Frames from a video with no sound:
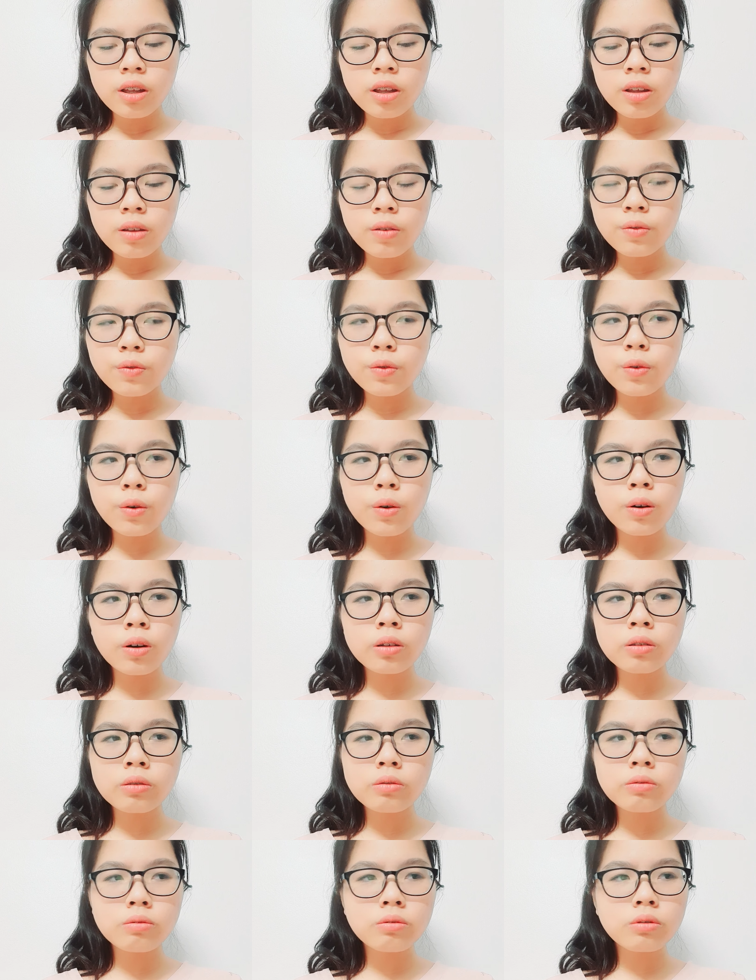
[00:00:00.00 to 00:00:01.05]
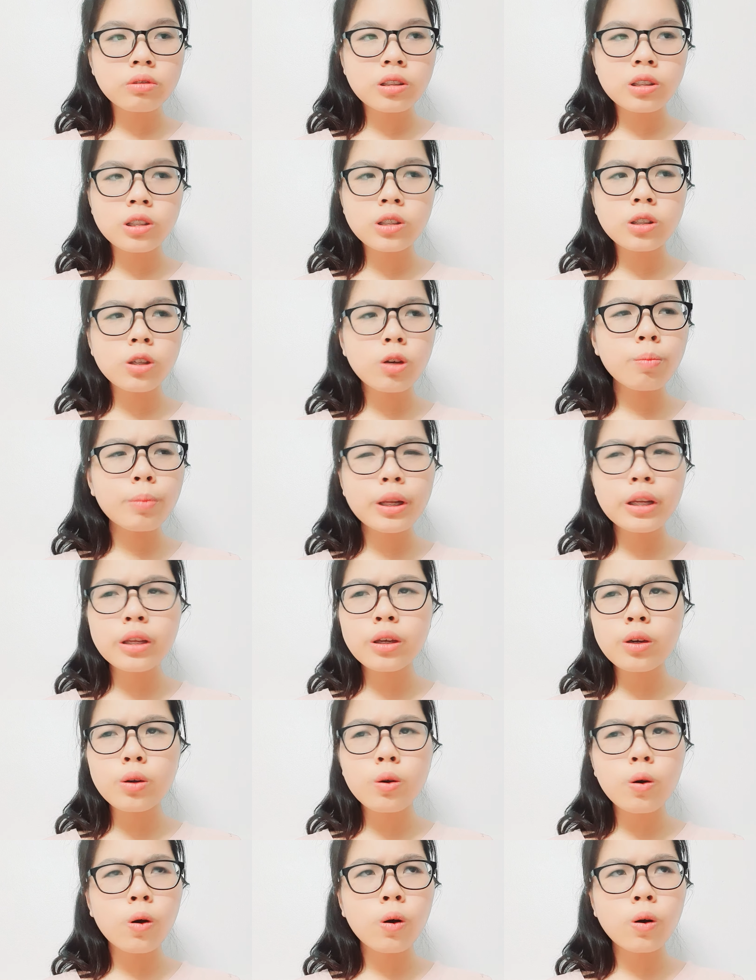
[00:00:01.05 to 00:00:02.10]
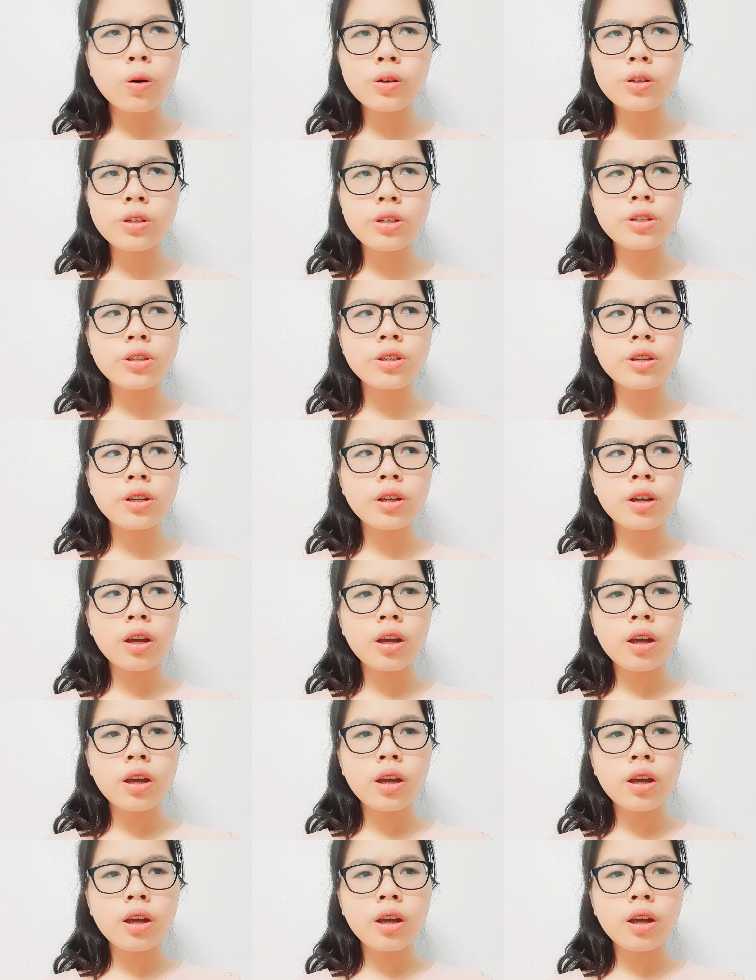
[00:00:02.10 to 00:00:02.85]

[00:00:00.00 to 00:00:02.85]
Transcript: for so many course.